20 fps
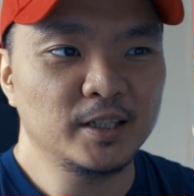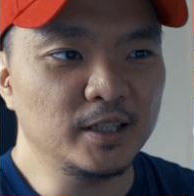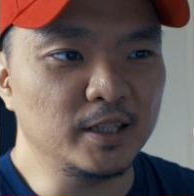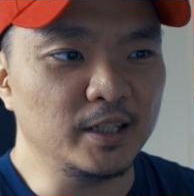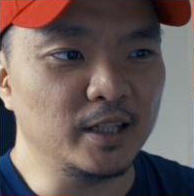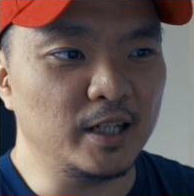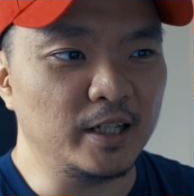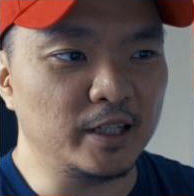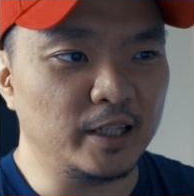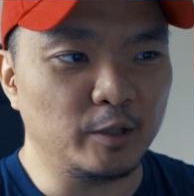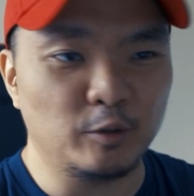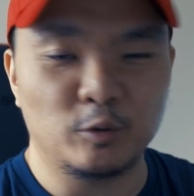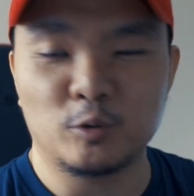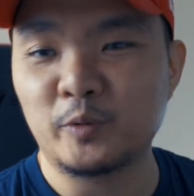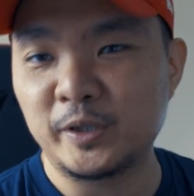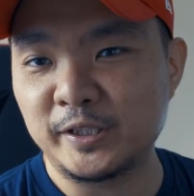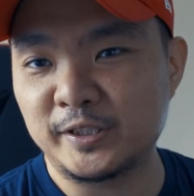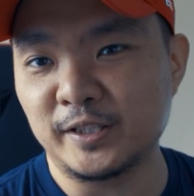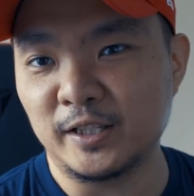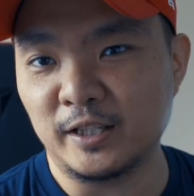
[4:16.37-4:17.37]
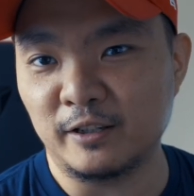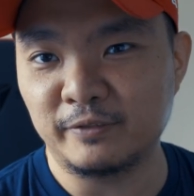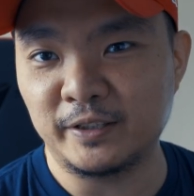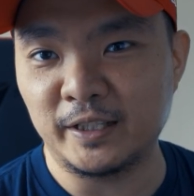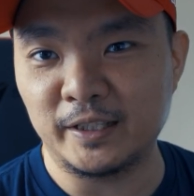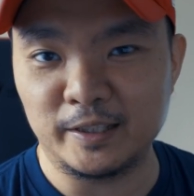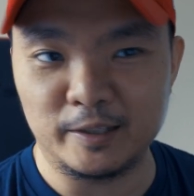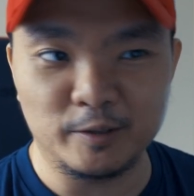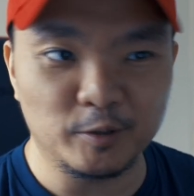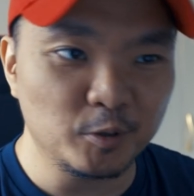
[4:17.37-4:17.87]
and I always love
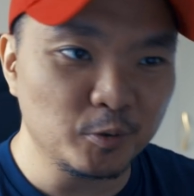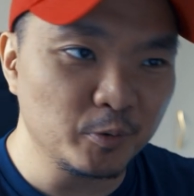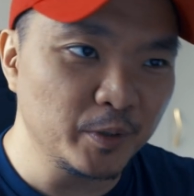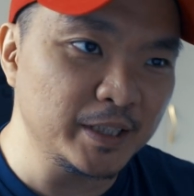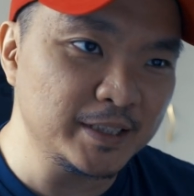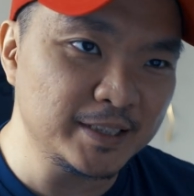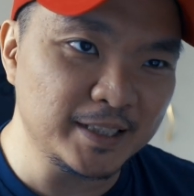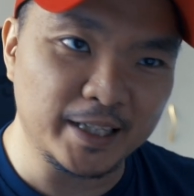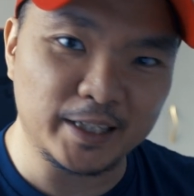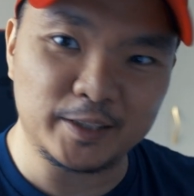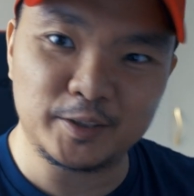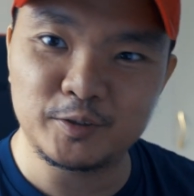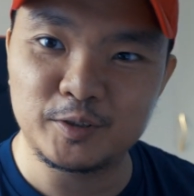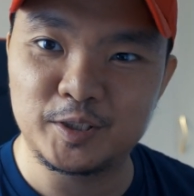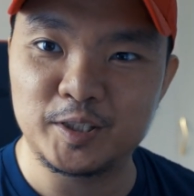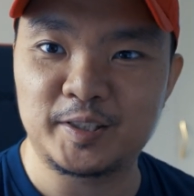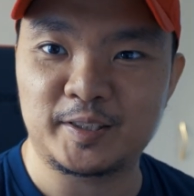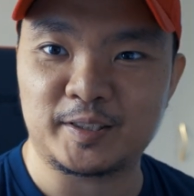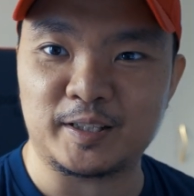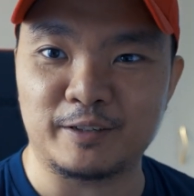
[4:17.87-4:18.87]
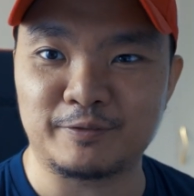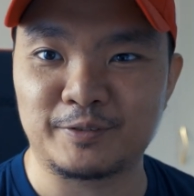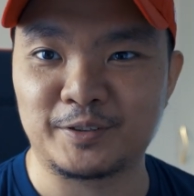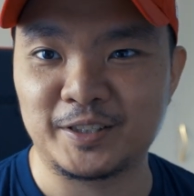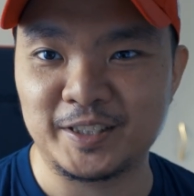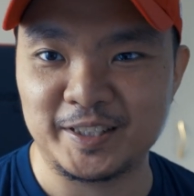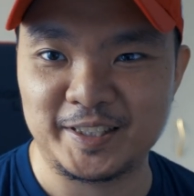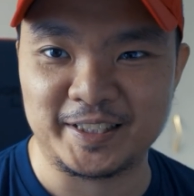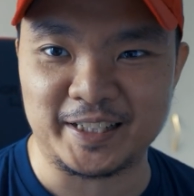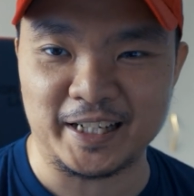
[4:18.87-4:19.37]
that, and I always like to discover
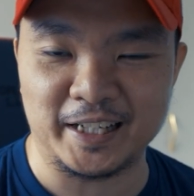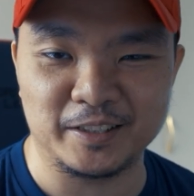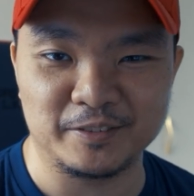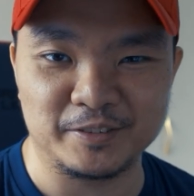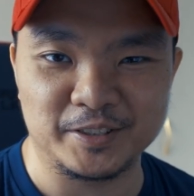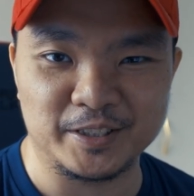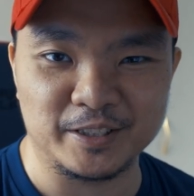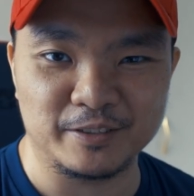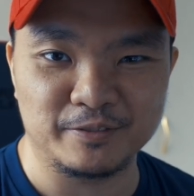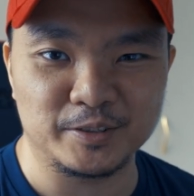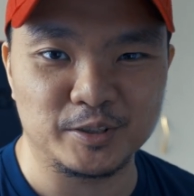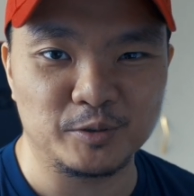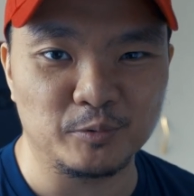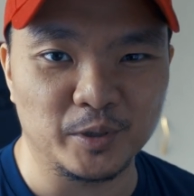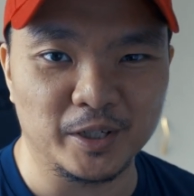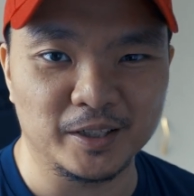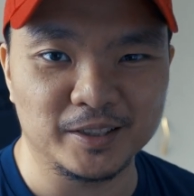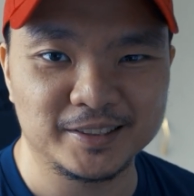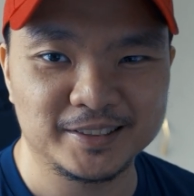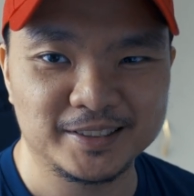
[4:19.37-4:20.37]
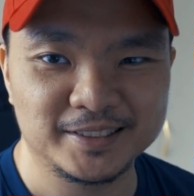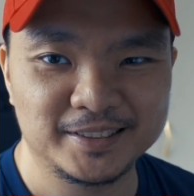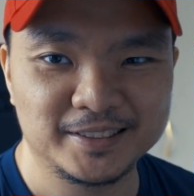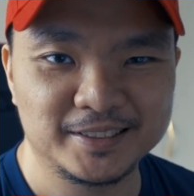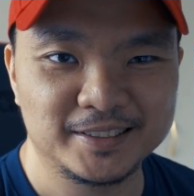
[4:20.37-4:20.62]
this kind of stuff as well.